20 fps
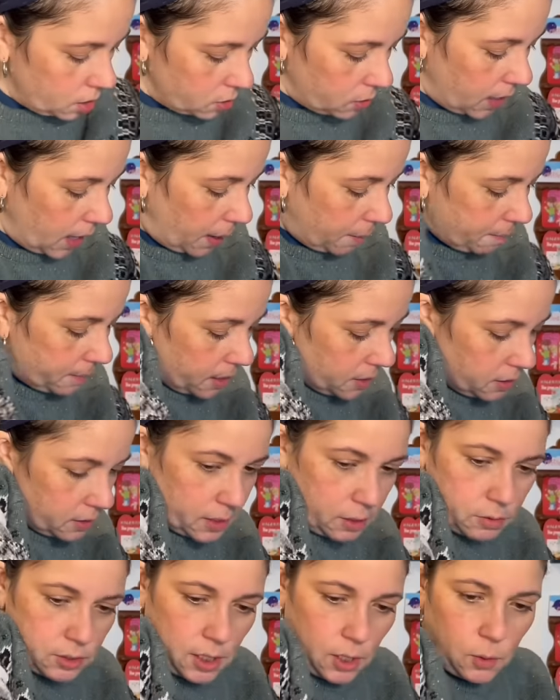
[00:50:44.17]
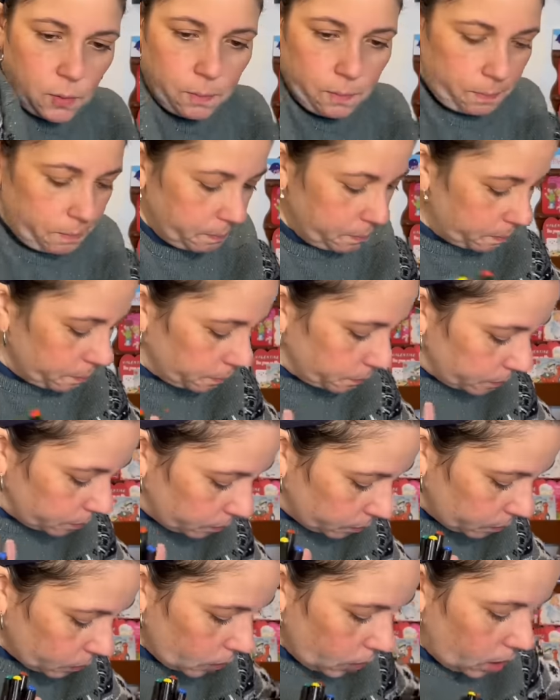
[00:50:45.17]
yeah, I thought that was cute.
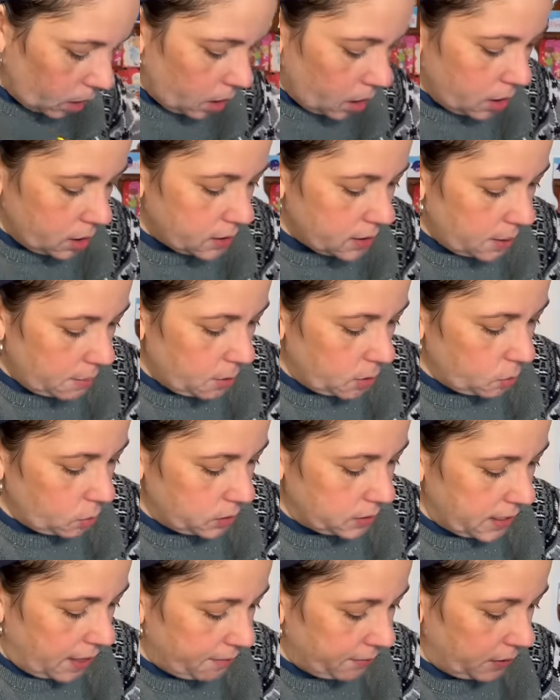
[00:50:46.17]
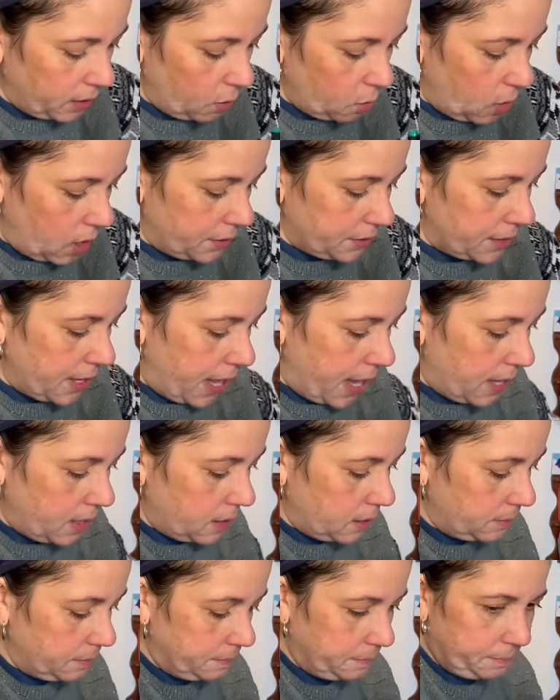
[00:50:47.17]
Someone will definitely want that.
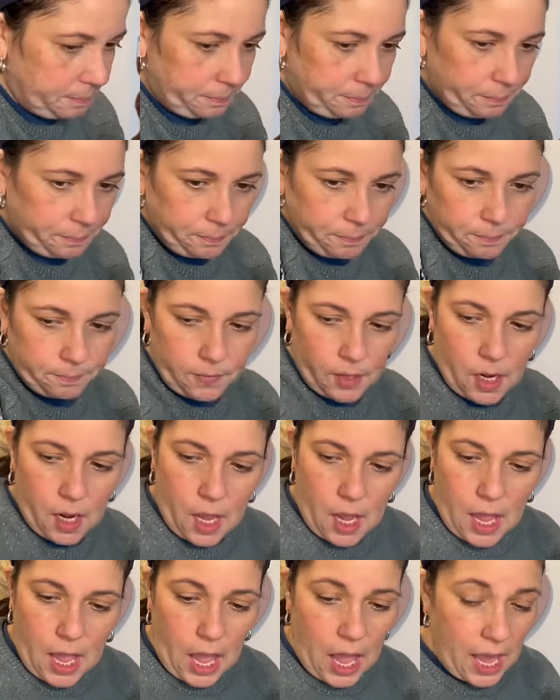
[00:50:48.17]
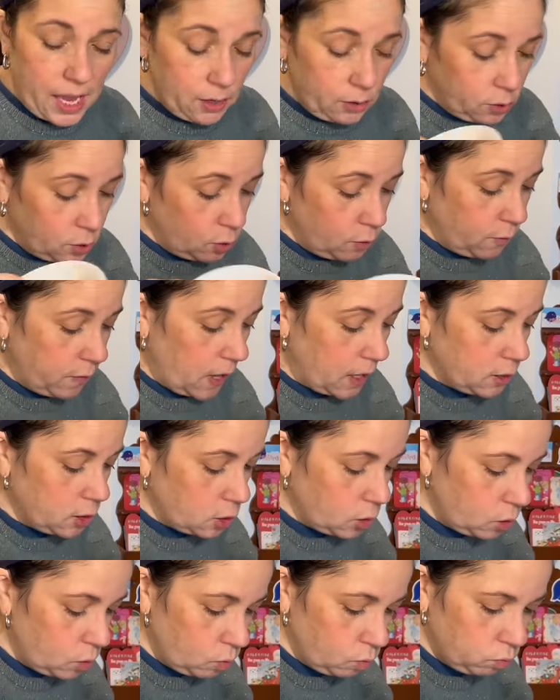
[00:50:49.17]
I don't do
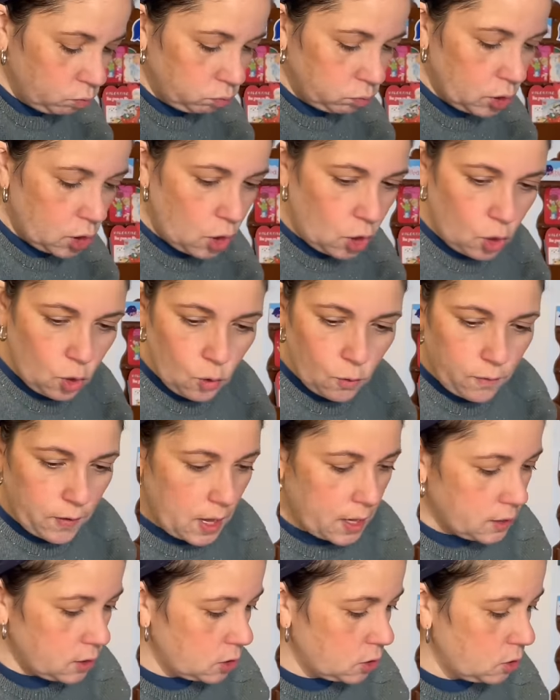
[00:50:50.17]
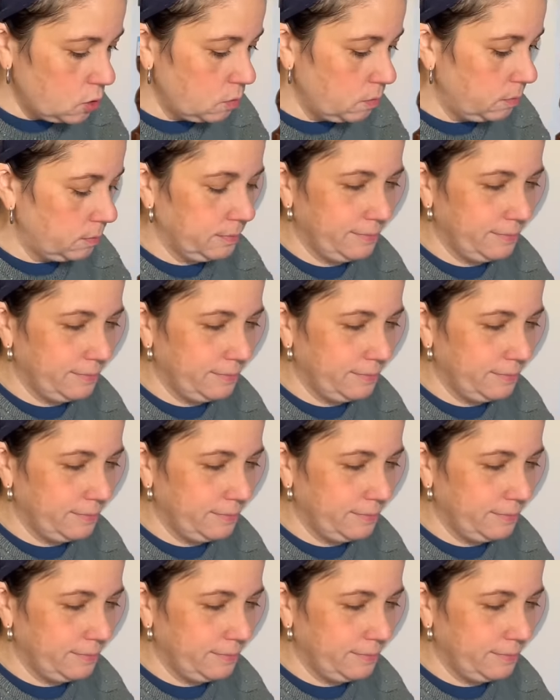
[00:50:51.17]
fondue. Do you fondue?